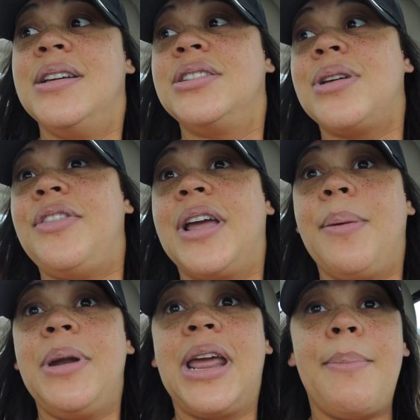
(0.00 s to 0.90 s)
So I think I'm
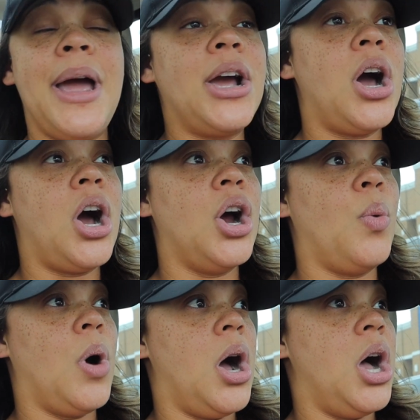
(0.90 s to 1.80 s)
gonna get my car
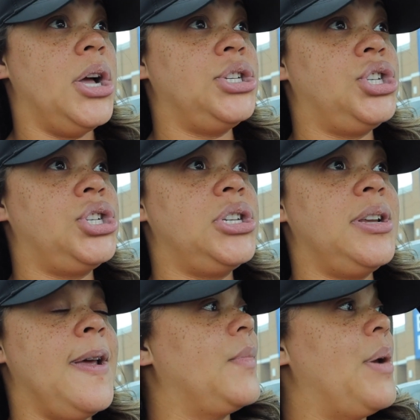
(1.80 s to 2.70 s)
washed.
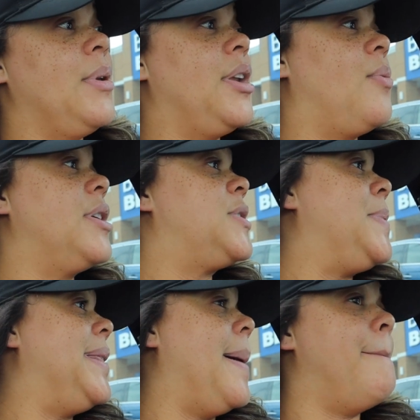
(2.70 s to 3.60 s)
I really don't wanna
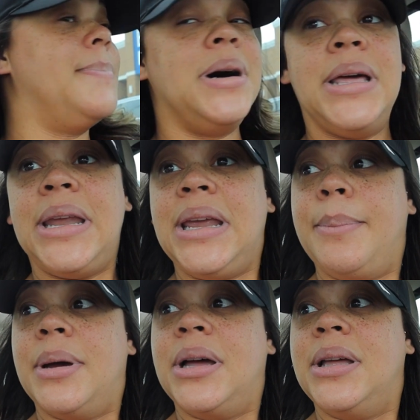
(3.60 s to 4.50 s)
spend that money,
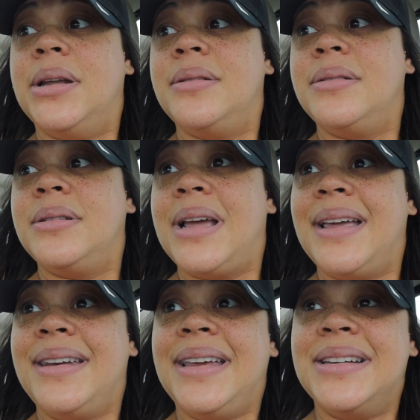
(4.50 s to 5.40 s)
but
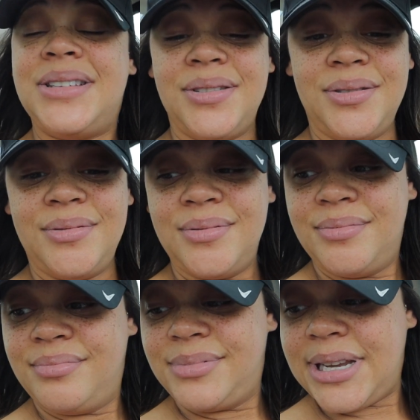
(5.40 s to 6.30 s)
I need to
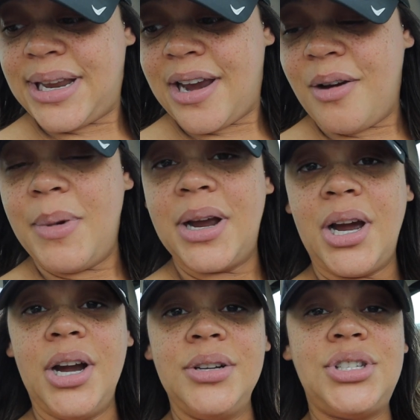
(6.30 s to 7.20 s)
take care of my
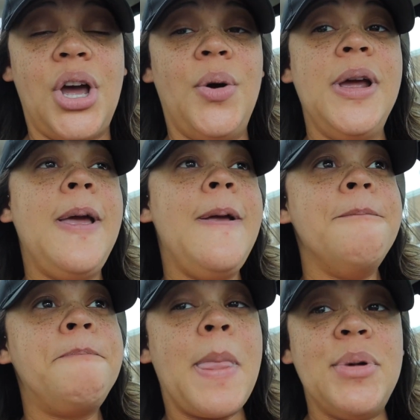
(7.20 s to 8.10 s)
car. So
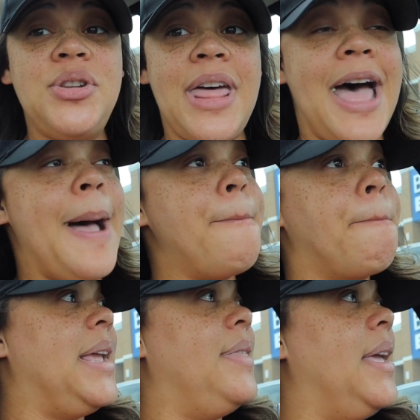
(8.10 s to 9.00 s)
I'm gonna do that.
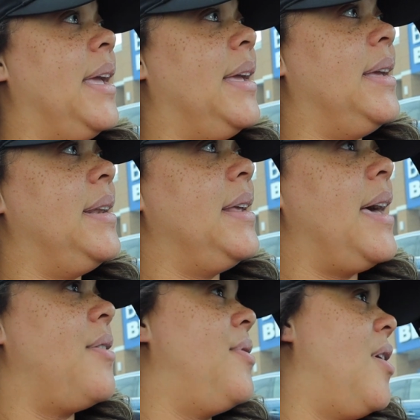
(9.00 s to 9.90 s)
And then,
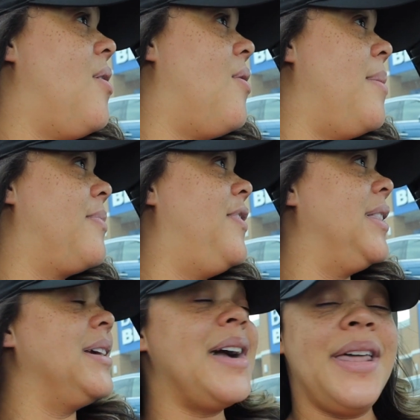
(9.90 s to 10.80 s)
I don't know, I'm
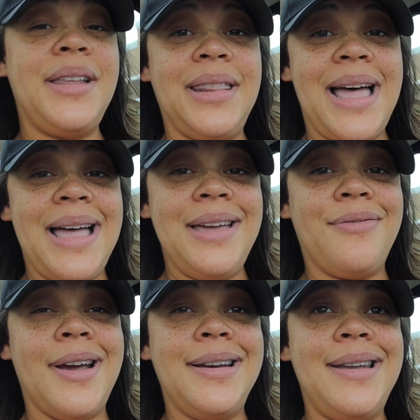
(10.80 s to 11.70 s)
feeling kind of live
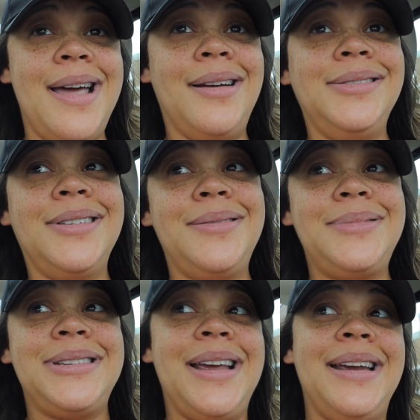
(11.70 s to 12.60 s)
right now, you know what I'm
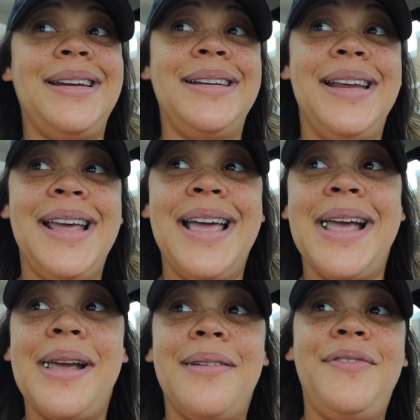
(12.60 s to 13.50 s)
saying?
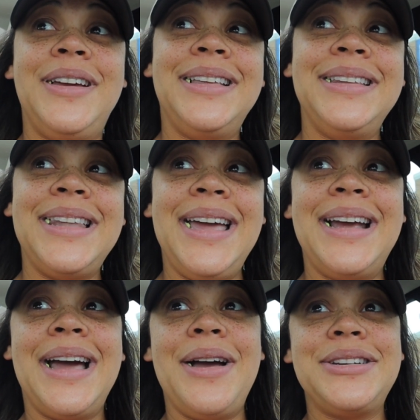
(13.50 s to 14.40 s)
I'm feeling
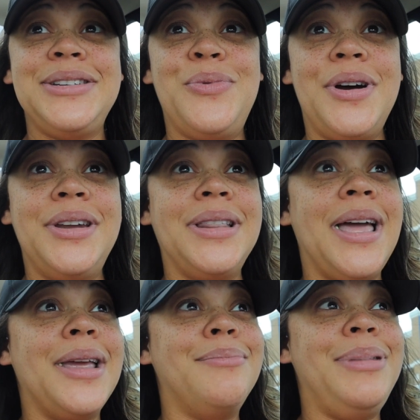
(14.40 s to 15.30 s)
like I actually wanna
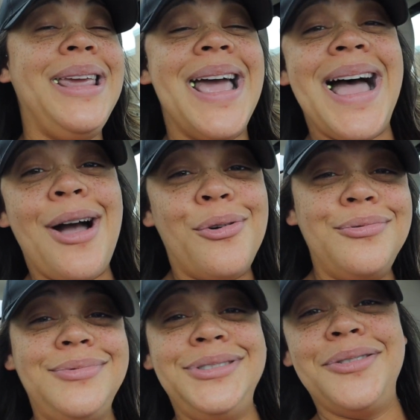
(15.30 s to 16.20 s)
like be out,
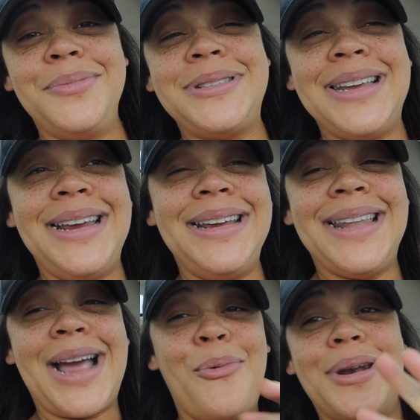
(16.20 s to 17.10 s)
you know what I'm saying?
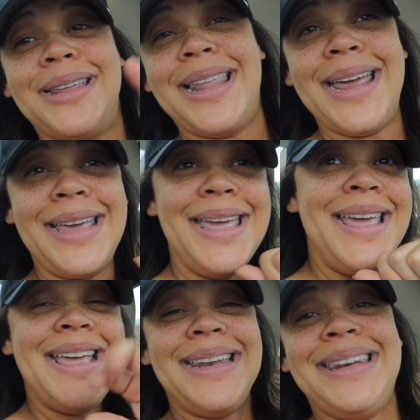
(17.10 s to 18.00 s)
Like I wanna like
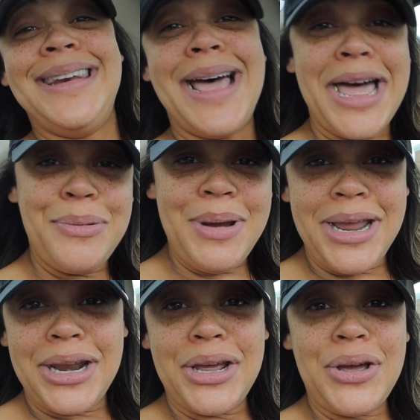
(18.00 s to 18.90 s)
not
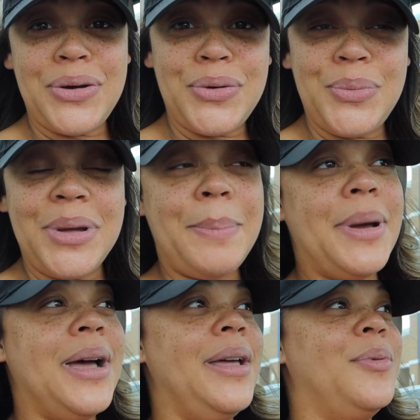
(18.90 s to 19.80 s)
be at home.
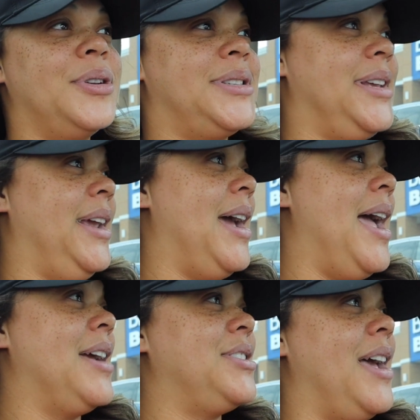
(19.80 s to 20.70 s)
But we'll see, I
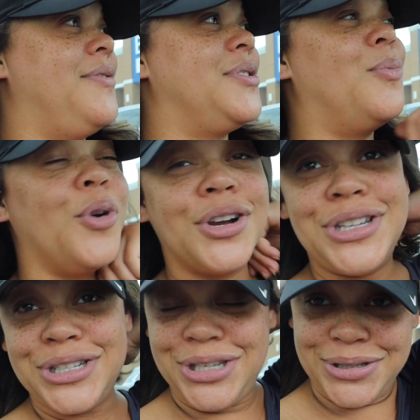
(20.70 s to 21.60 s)
actually have some work
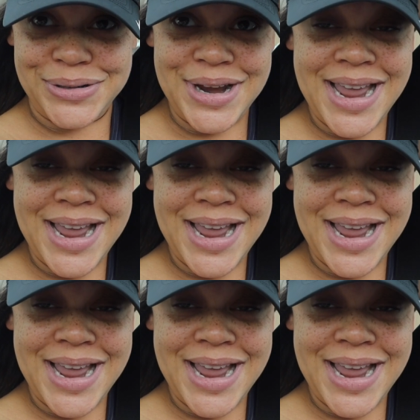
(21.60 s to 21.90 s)
to do.